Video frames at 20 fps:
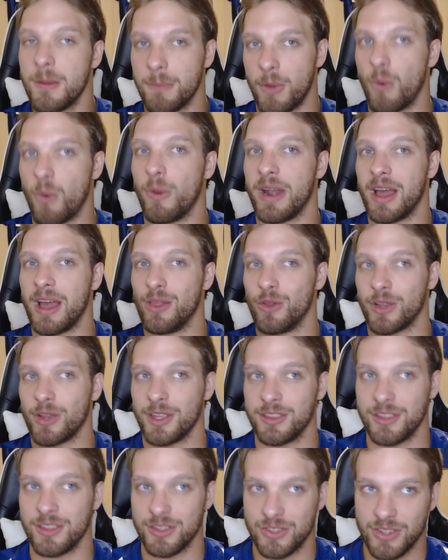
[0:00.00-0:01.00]
But when I look
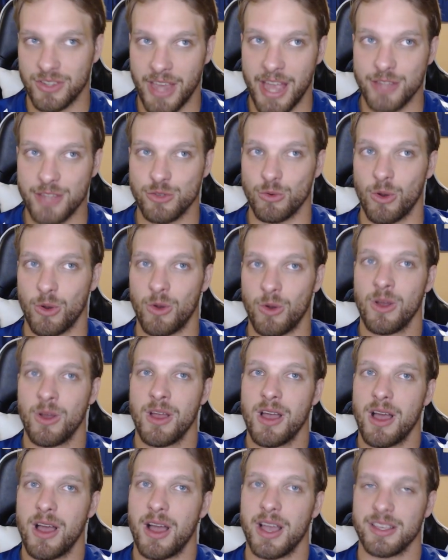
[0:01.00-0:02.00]
at this schedule,
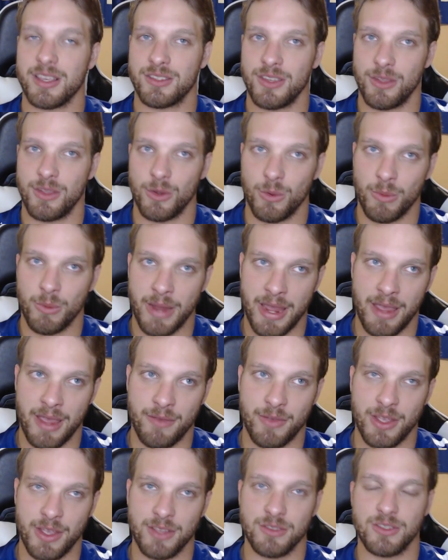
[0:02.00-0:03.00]
I see the
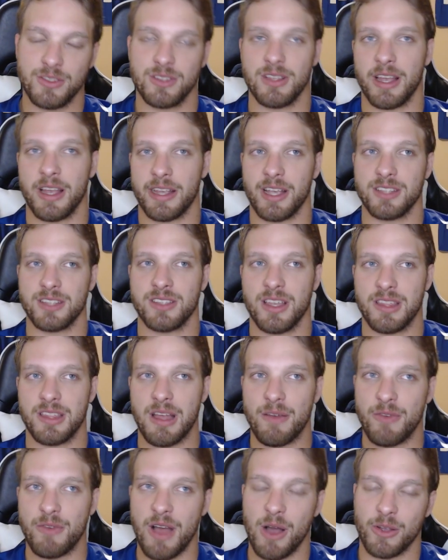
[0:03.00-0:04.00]
Ravens, like I said,
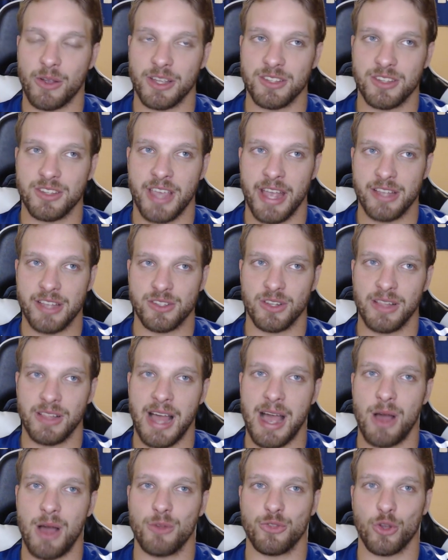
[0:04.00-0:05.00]
the Falcons cancel
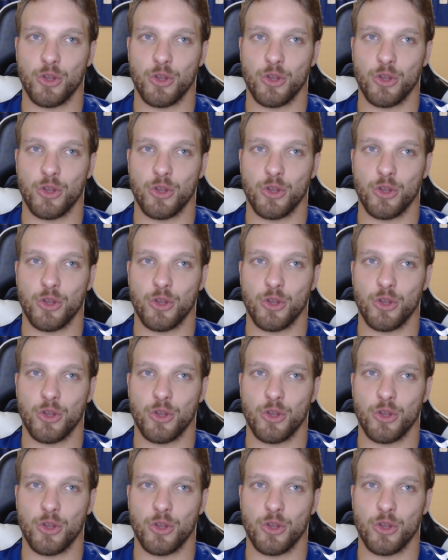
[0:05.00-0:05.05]
out.